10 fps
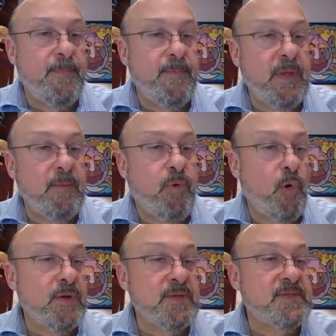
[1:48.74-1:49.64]

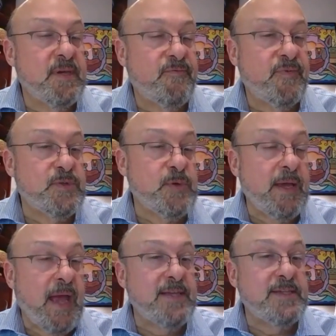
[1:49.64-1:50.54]
importance of. So
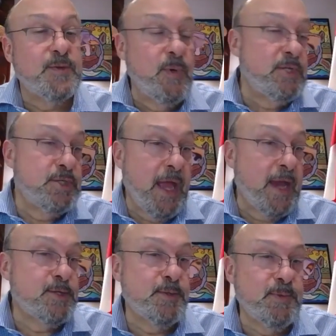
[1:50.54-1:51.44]
I switched
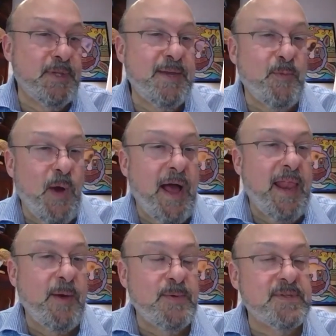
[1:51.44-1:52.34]
actually while
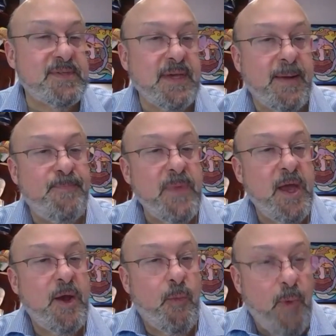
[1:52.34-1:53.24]
I was
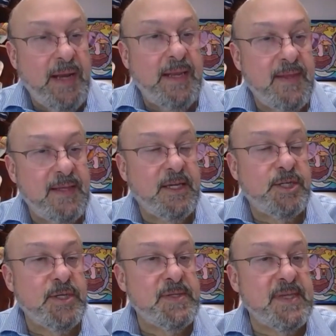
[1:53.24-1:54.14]
running the
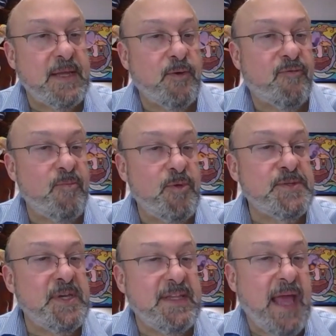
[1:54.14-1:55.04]
addiction center from
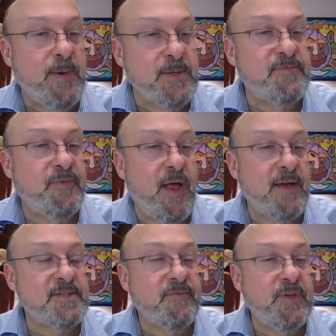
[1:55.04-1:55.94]
using Taoist
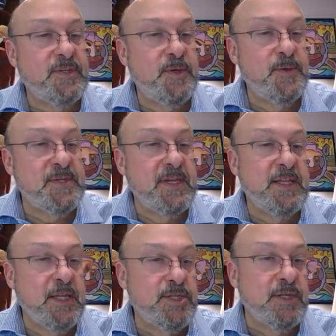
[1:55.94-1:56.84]
philosophy to using
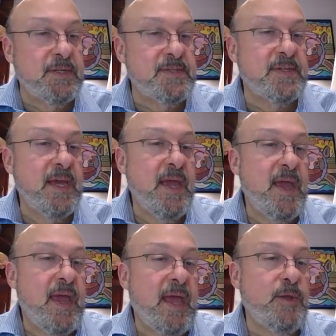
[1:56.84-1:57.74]
Indigenous,
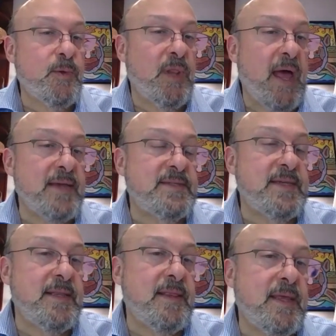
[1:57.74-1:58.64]
and
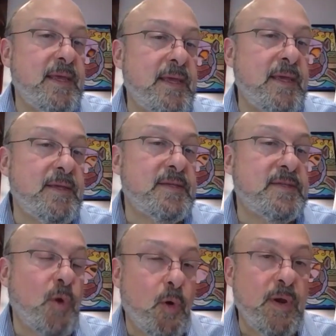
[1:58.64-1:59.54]
utilizing the
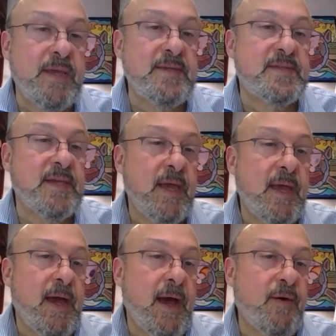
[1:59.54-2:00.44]
stories
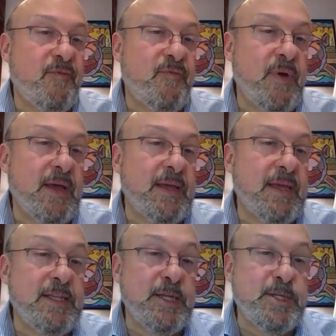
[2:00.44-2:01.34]
of
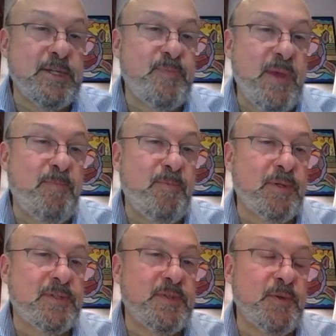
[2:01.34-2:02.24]
Indigenous
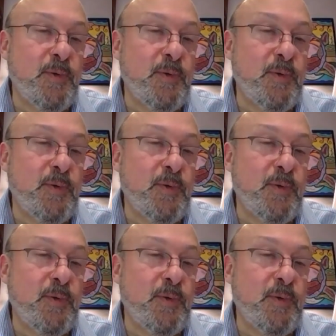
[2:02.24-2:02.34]
people to